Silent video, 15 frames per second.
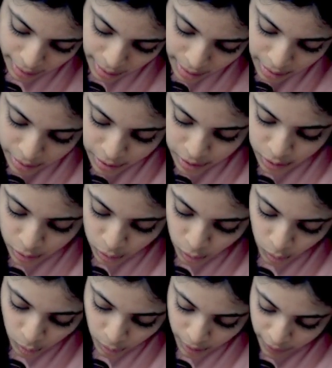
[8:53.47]

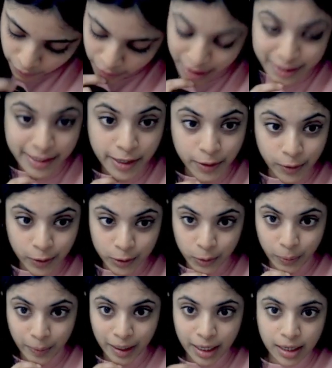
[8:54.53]
So if there's an
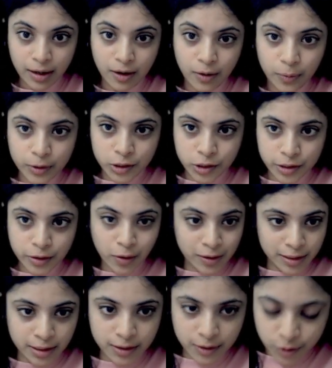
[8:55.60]
earthquake, which is
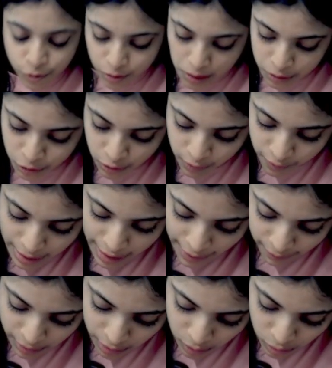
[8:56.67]
causing destruction of
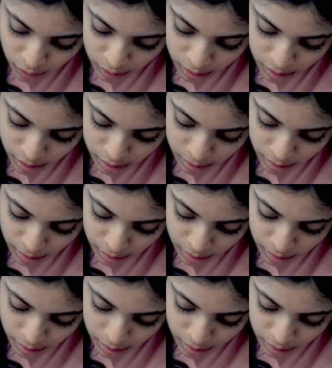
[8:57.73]
livelihoods, the